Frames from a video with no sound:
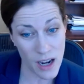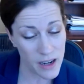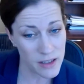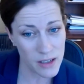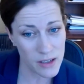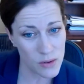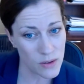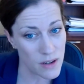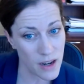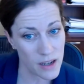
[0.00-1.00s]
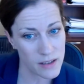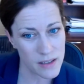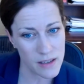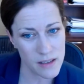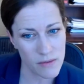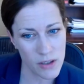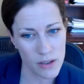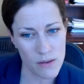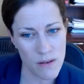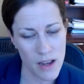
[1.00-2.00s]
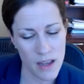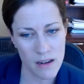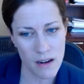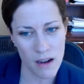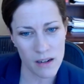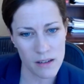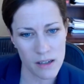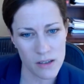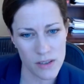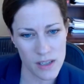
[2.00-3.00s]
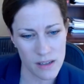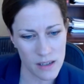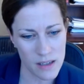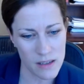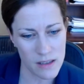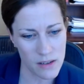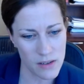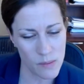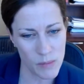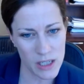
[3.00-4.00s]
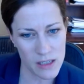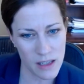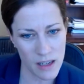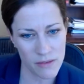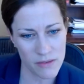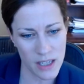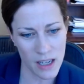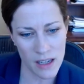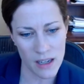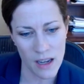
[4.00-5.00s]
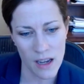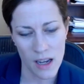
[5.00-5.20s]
conduct, or analysis of clinical and non-clinical studies that are submitted to the FDA,